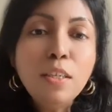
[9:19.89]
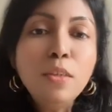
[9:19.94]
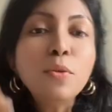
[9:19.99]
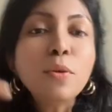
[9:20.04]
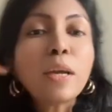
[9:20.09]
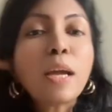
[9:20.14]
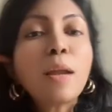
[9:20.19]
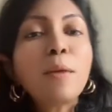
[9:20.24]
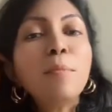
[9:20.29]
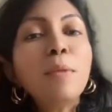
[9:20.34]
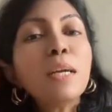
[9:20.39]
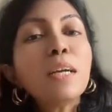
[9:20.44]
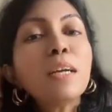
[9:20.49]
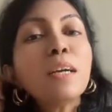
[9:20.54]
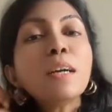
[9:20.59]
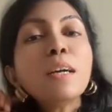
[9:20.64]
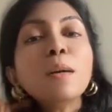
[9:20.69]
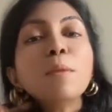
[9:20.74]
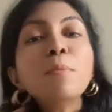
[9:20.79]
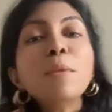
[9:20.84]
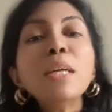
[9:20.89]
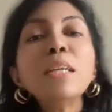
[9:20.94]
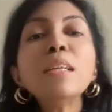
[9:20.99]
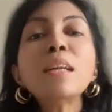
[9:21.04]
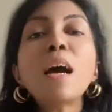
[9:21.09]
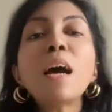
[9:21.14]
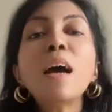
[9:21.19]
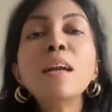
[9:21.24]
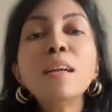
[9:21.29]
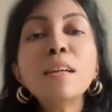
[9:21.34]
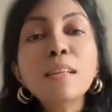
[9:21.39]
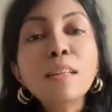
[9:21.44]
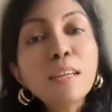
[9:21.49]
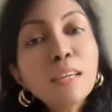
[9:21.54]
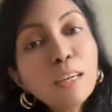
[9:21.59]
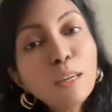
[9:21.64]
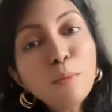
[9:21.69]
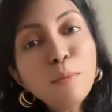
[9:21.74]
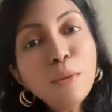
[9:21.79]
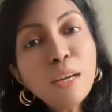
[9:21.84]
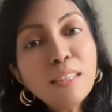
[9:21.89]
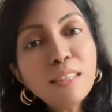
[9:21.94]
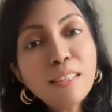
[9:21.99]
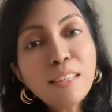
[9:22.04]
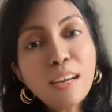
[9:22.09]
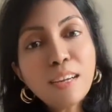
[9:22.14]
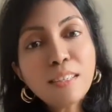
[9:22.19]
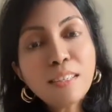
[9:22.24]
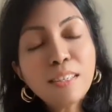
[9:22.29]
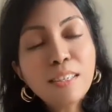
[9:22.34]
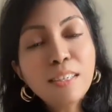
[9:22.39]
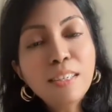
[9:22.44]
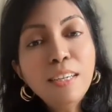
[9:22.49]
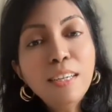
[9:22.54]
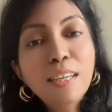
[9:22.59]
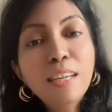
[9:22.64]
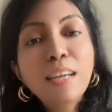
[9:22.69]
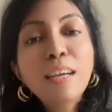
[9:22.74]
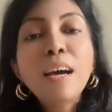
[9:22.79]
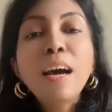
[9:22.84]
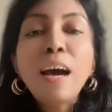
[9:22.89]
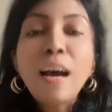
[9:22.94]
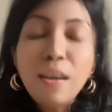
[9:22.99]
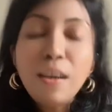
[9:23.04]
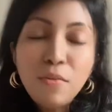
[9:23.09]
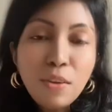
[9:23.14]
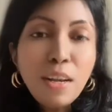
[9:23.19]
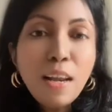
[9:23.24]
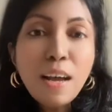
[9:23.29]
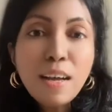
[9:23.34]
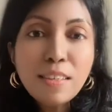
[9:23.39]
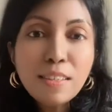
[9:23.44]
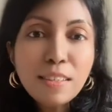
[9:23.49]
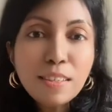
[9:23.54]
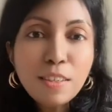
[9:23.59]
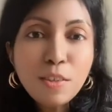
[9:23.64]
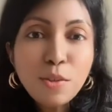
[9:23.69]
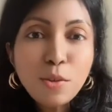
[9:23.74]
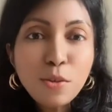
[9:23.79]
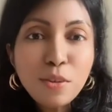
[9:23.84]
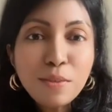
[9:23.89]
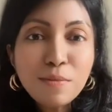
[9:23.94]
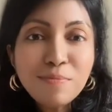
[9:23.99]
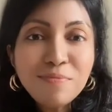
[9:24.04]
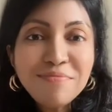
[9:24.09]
you can make a comment under the comment section. I will answer soon.